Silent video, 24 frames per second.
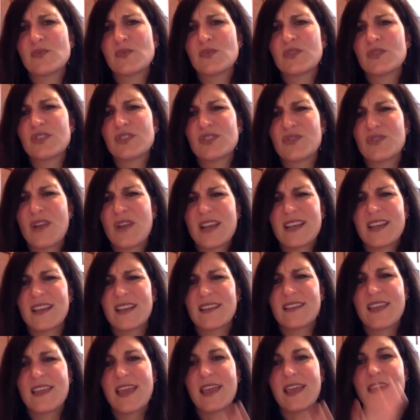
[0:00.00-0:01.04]
just trying to,
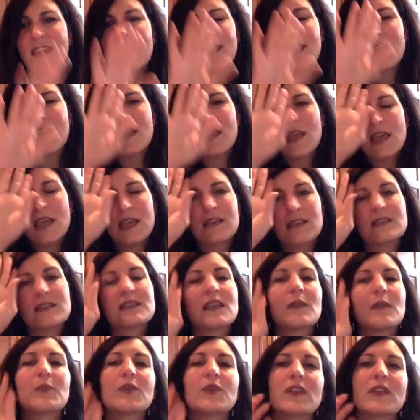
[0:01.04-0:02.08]
like, instead
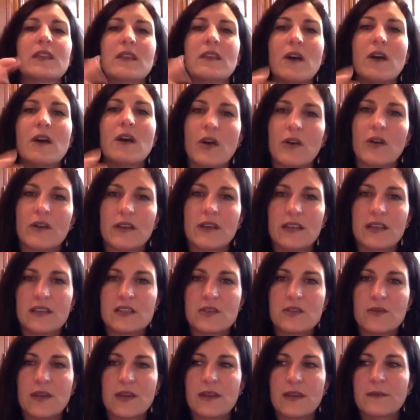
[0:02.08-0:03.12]
of putting the heart
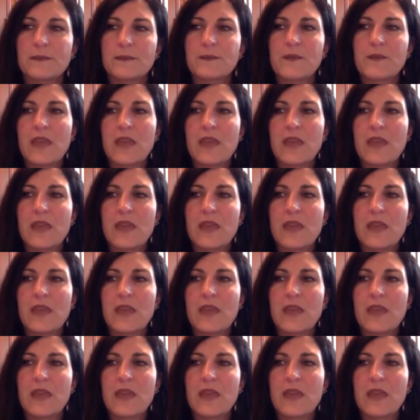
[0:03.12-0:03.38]
into it.